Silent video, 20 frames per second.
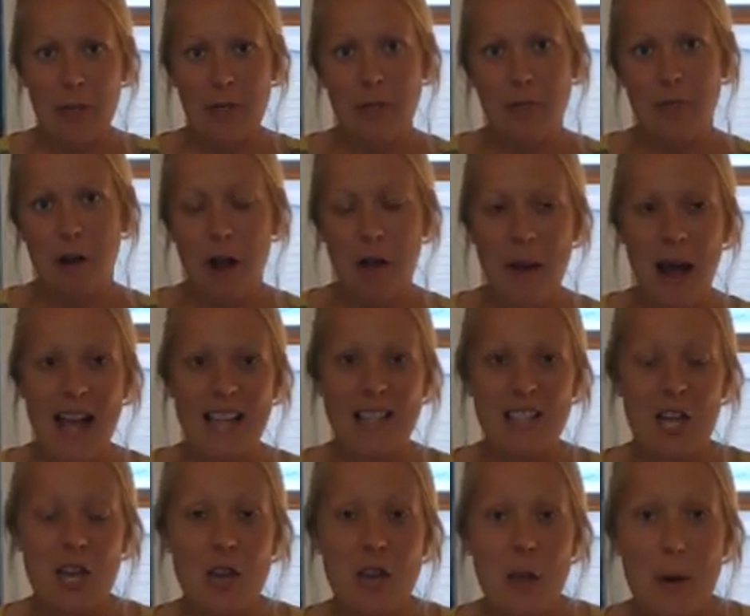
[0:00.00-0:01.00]
and grow
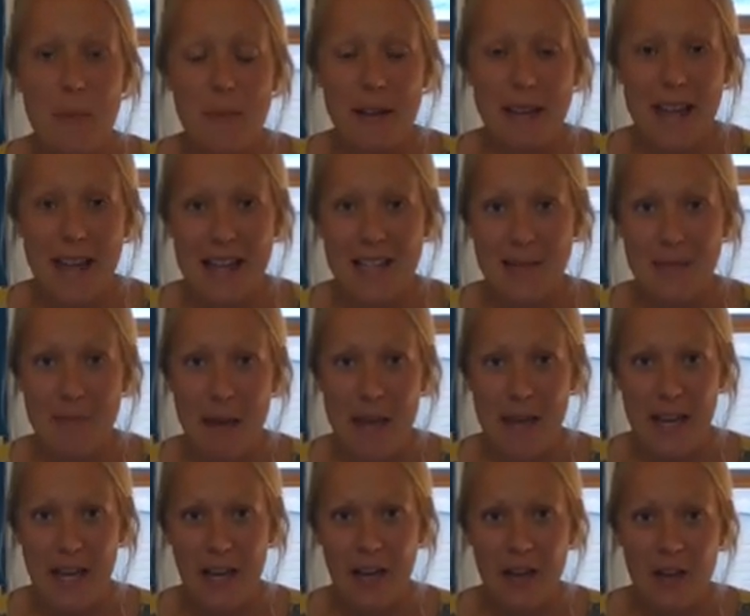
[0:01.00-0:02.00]
as the number gets
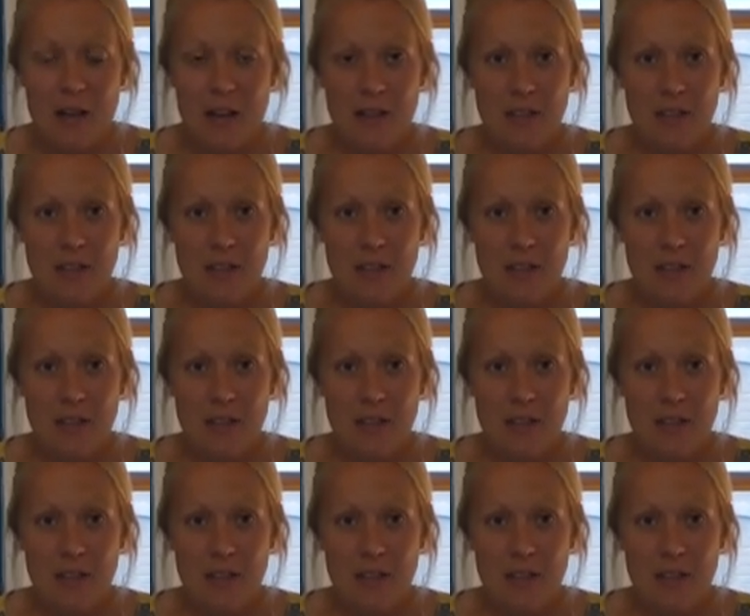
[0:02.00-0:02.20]
bigger.